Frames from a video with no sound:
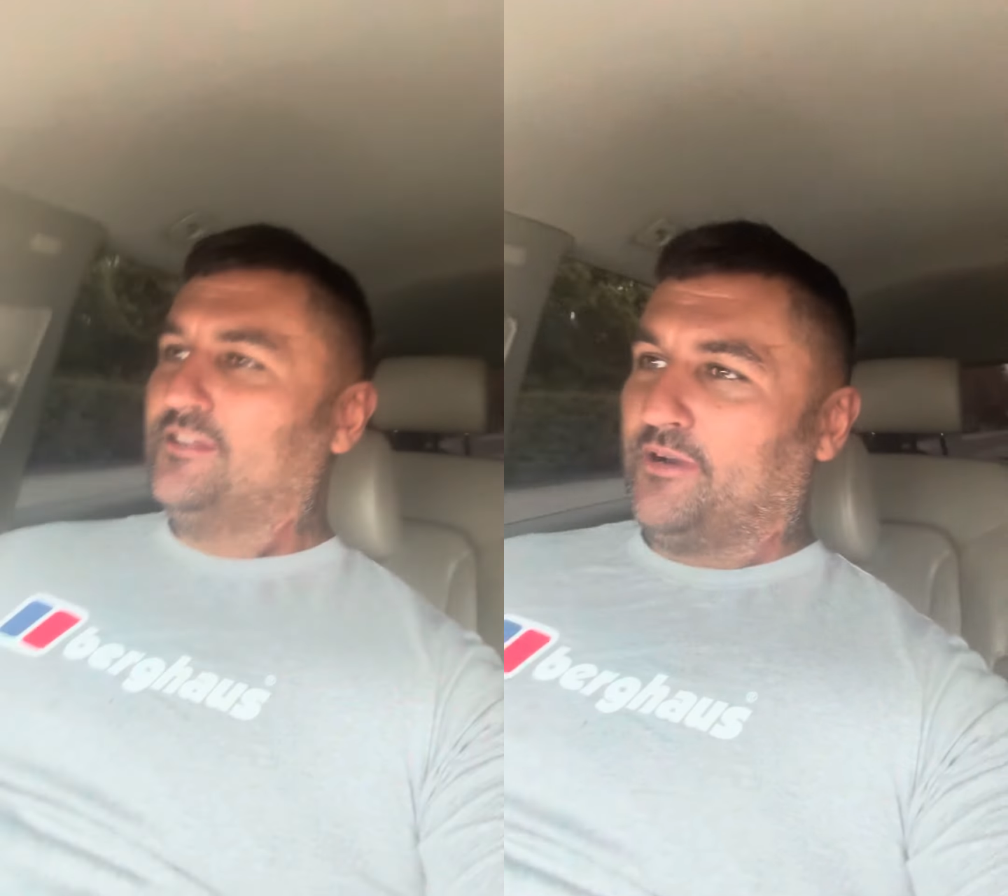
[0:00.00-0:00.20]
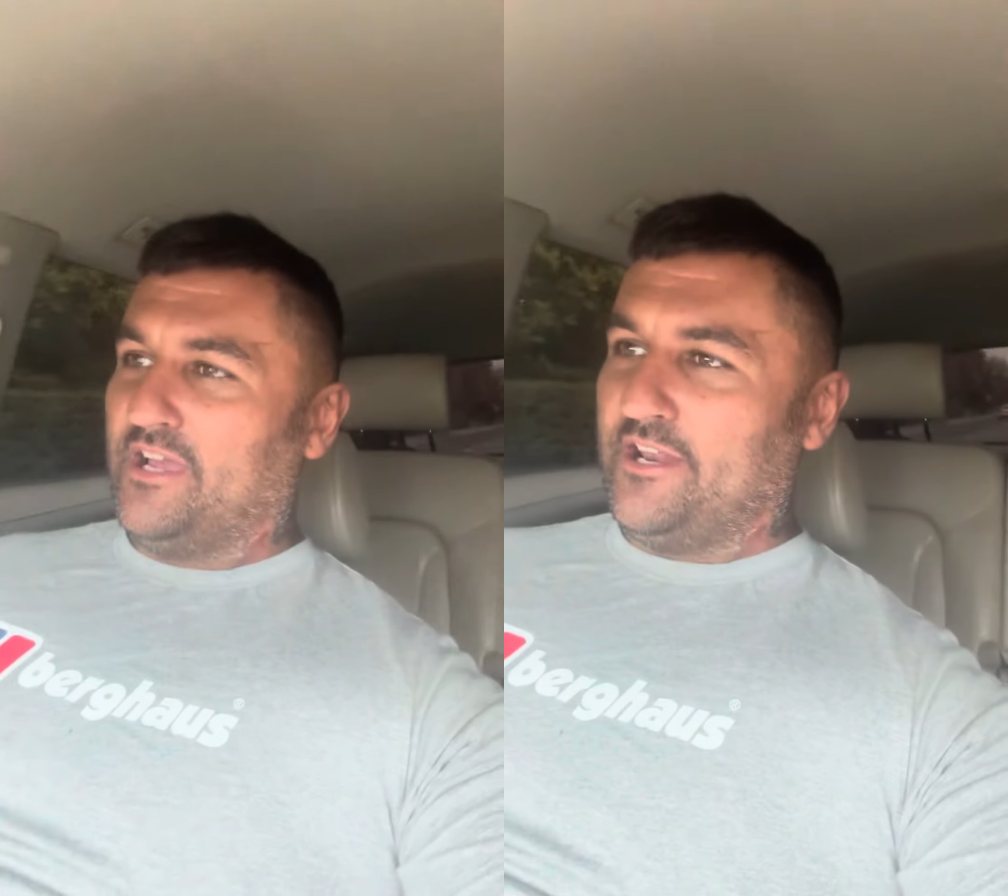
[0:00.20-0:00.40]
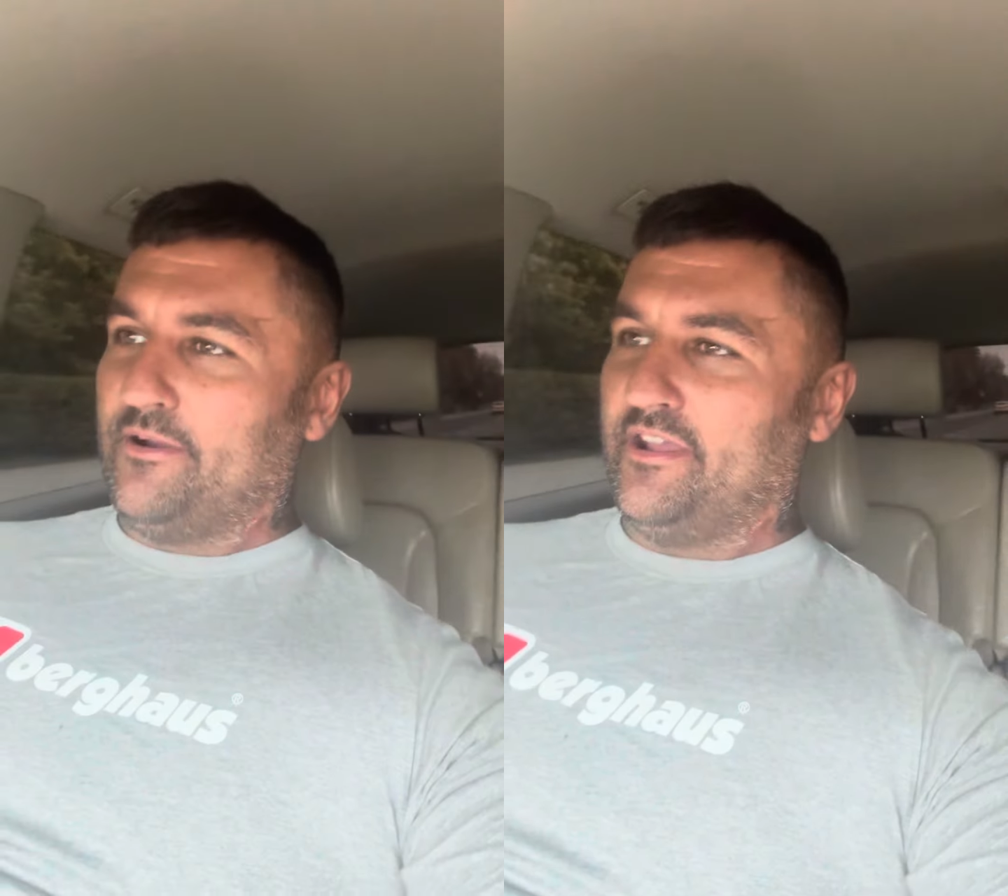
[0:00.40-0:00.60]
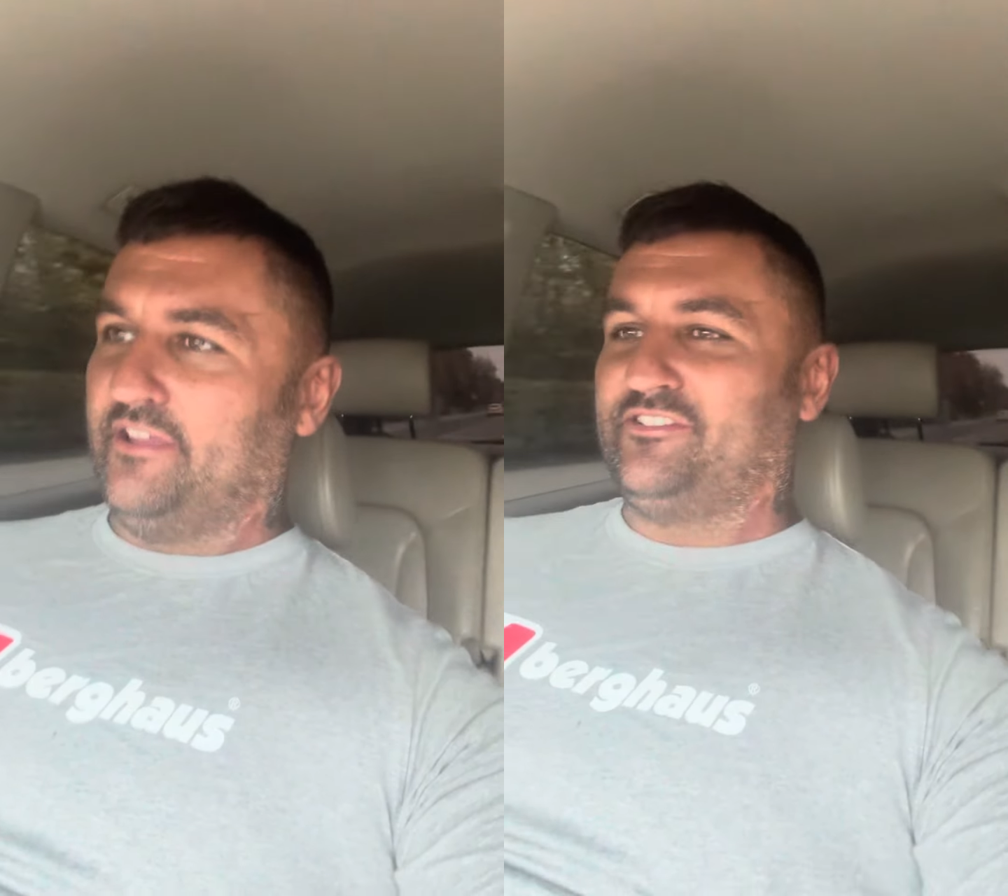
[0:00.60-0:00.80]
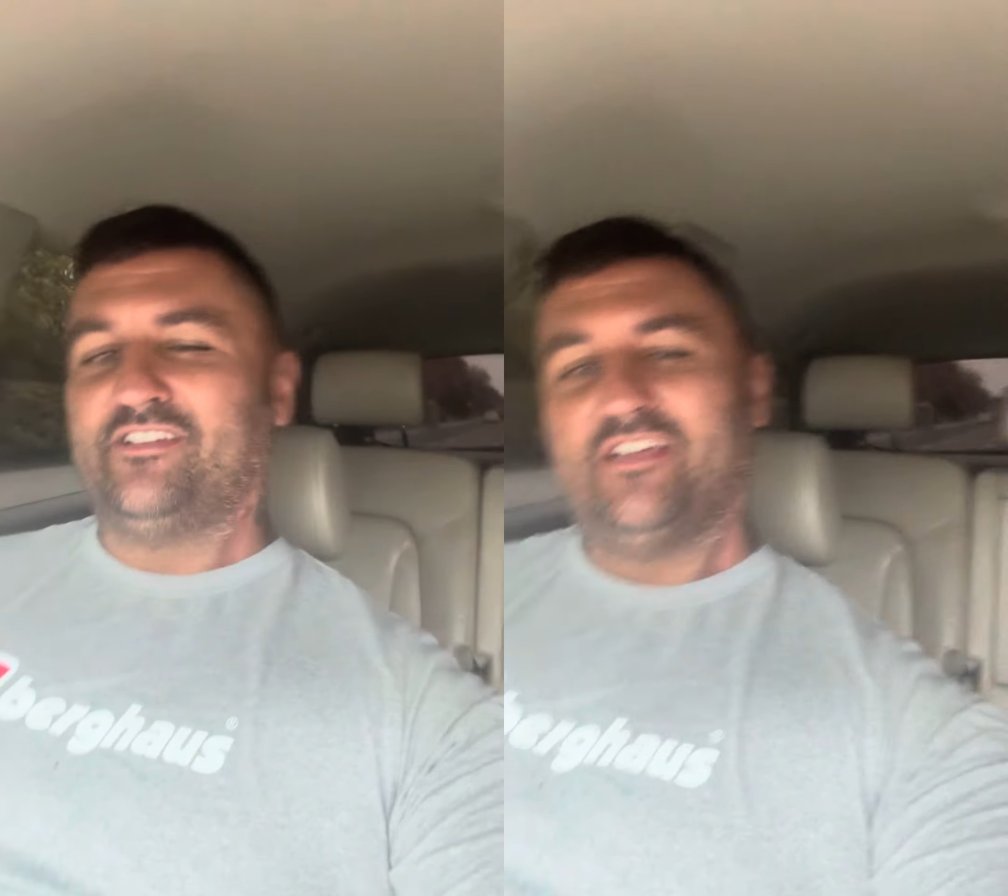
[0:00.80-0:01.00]
But
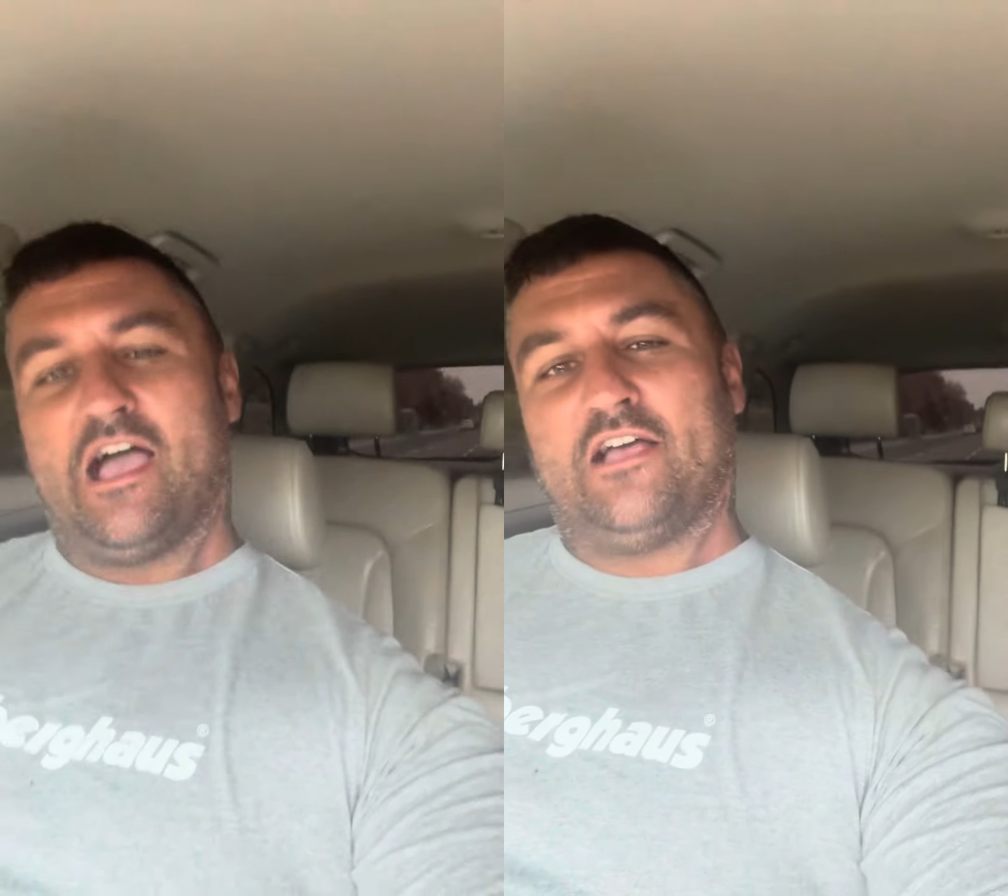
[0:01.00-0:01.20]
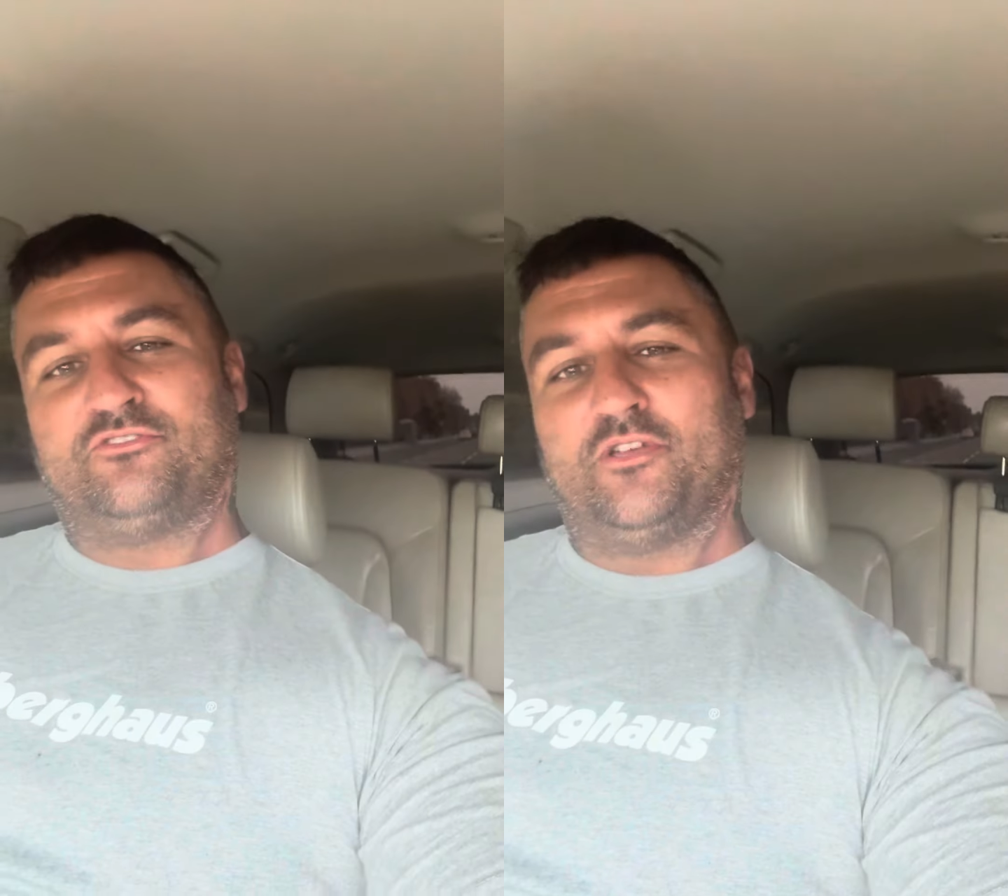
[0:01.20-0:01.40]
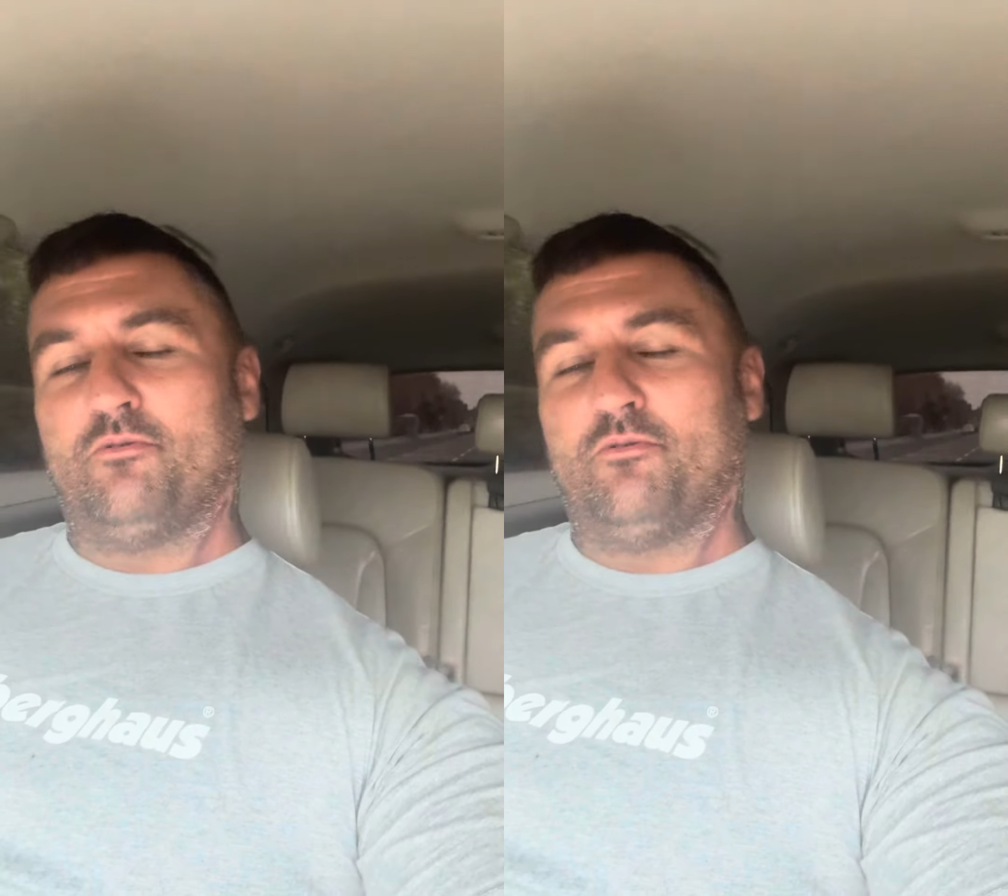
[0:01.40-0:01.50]
anyways, as we